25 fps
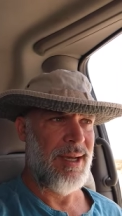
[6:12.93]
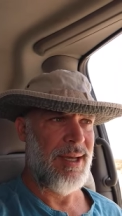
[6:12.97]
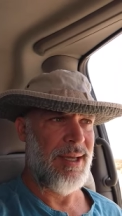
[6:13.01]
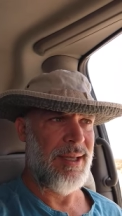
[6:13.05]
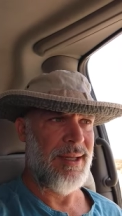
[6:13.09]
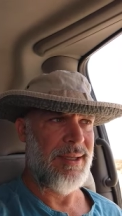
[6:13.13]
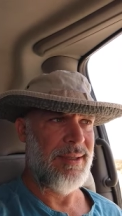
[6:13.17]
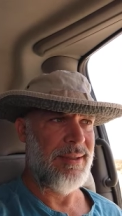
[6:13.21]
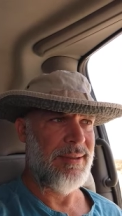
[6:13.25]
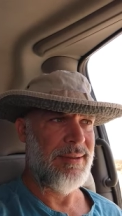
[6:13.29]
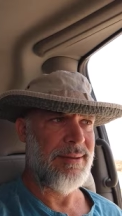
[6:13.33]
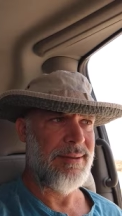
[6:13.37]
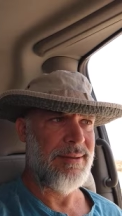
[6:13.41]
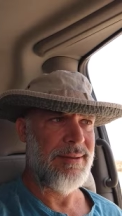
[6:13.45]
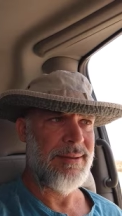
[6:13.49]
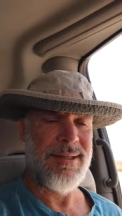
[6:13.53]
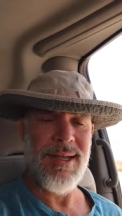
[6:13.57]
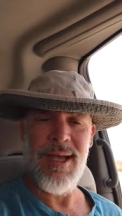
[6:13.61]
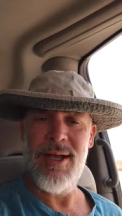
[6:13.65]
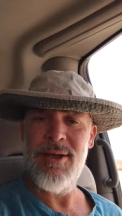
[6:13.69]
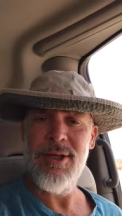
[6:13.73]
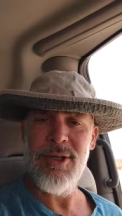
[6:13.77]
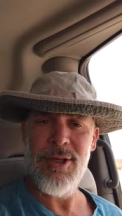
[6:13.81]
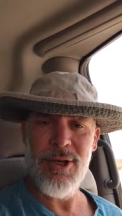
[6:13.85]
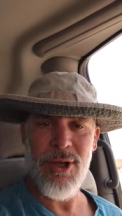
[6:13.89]
And
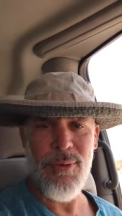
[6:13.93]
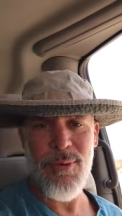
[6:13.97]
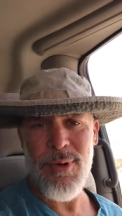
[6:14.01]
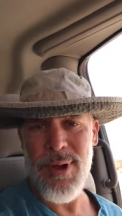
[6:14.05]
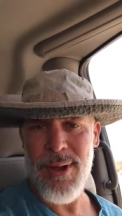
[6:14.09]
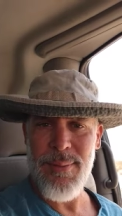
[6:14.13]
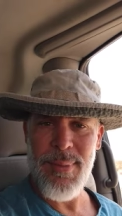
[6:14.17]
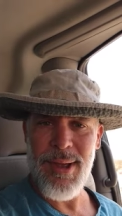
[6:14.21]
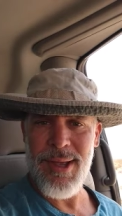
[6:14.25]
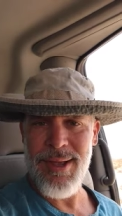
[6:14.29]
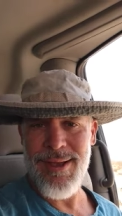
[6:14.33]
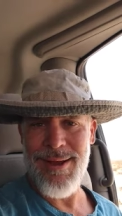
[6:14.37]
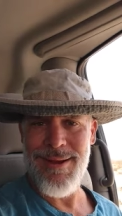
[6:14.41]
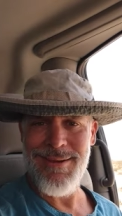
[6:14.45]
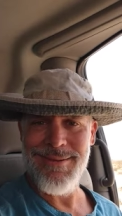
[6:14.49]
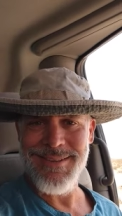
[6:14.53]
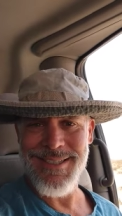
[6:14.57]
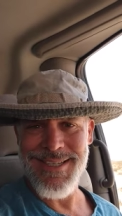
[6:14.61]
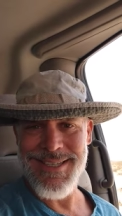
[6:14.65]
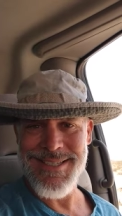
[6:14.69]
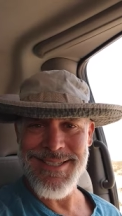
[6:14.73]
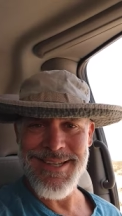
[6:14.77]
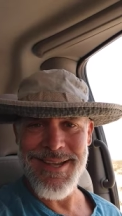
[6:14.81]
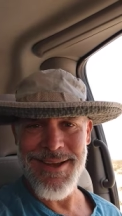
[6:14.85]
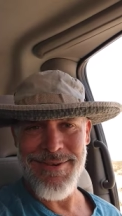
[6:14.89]
now you know why my
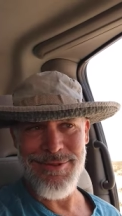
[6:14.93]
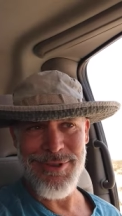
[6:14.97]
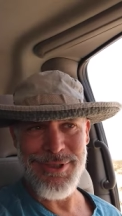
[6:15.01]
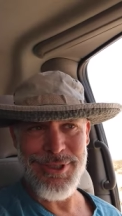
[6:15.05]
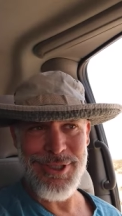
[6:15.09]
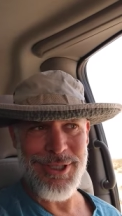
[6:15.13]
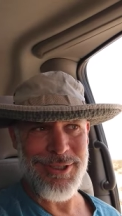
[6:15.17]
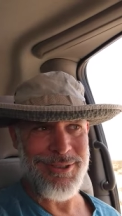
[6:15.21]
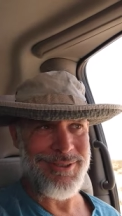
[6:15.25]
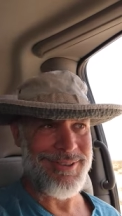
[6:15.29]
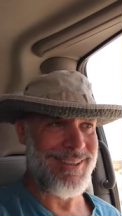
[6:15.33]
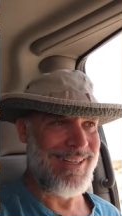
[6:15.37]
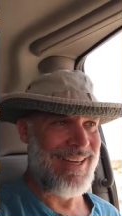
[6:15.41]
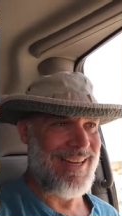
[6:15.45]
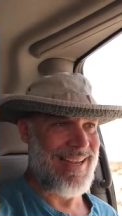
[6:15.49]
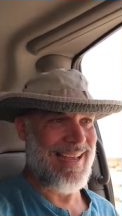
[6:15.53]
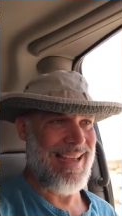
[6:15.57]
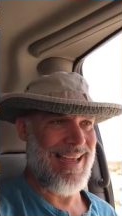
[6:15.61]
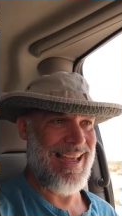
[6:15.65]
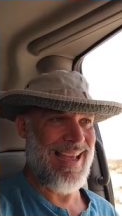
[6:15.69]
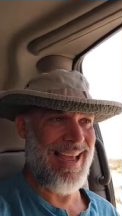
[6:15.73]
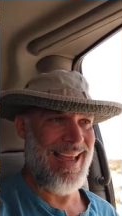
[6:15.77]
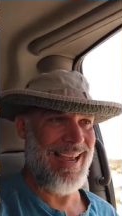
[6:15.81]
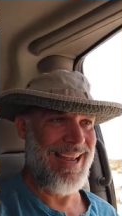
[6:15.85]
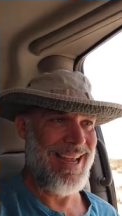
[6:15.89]
content's not for children.
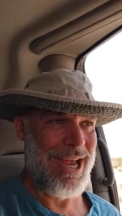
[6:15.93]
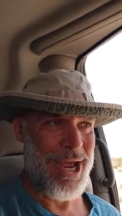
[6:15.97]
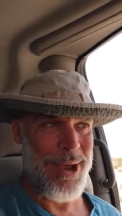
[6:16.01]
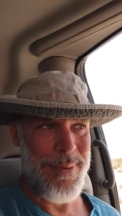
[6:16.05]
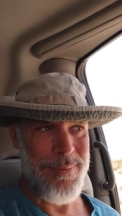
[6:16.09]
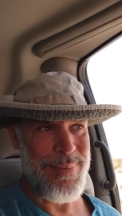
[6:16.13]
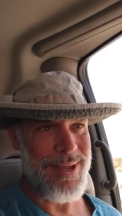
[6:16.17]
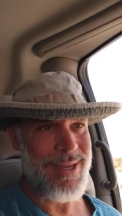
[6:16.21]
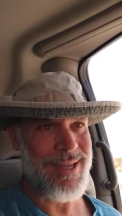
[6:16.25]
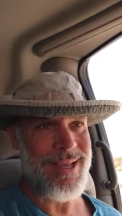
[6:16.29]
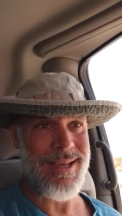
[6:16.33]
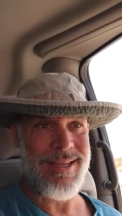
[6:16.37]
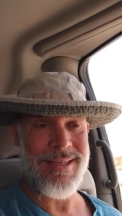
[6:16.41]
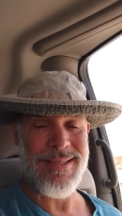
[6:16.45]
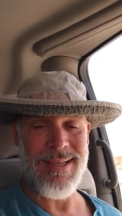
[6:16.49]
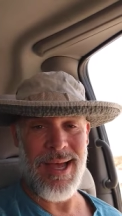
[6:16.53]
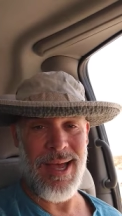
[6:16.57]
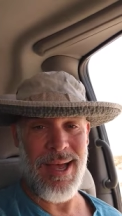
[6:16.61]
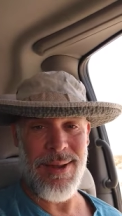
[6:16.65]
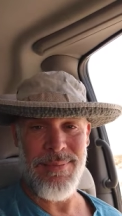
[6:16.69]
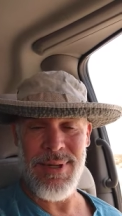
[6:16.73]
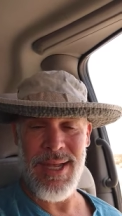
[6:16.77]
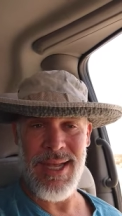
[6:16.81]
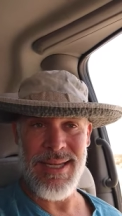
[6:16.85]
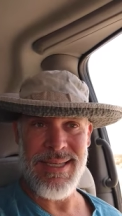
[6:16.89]
Because
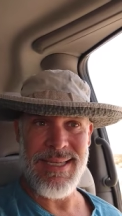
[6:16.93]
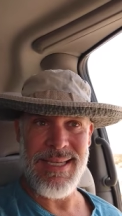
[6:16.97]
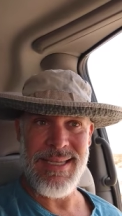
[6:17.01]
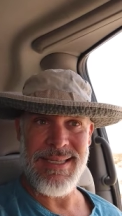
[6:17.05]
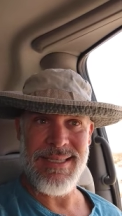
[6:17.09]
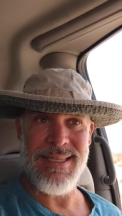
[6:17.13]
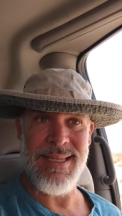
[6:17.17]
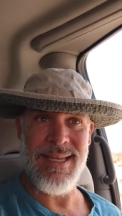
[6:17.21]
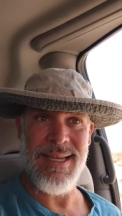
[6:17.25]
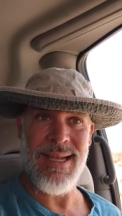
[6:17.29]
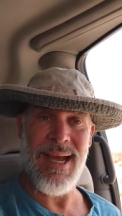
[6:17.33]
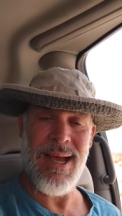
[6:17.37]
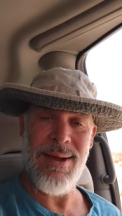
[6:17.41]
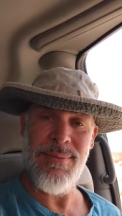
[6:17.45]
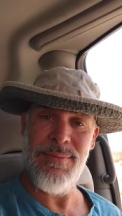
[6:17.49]
I'm not Disney.